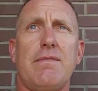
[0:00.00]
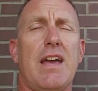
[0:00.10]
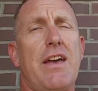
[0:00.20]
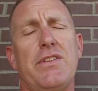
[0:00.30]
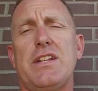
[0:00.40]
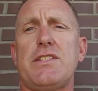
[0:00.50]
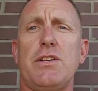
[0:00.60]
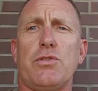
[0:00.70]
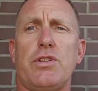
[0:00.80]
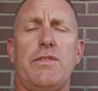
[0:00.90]
I haven't had a
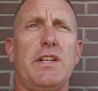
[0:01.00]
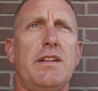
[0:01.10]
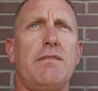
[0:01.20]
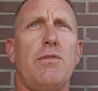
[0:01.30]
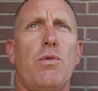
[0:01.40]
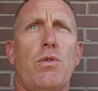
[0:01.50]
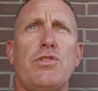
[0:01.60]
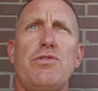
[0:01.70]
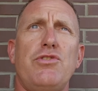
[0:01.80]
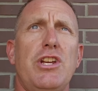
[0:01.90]
single Chevy or
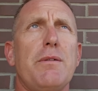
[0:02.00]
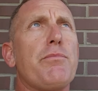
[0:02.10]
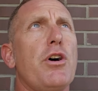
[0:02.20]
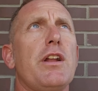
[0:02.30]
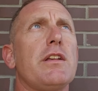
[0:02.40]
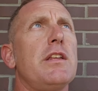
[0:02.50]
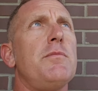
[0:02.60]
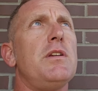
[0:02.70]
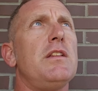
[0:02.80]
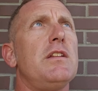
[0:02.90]
GM product
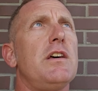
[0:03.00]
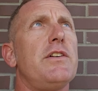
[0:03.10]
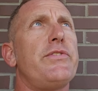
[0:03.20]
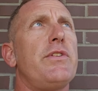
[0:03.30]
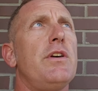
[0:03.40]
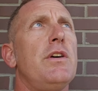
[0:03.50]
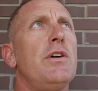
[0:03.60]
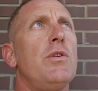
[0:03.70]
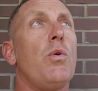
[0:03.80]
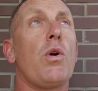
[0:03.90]
leave me in the dust
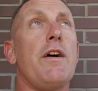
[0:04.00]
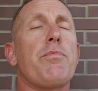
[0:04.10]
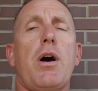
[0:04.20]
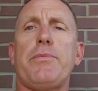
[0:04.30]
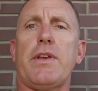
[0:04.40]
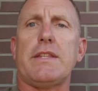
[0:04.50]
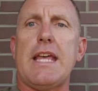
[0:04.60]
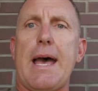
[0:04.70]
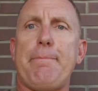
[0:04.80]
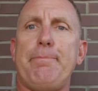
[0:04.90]
or have problems like
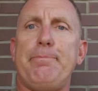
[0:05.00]
that.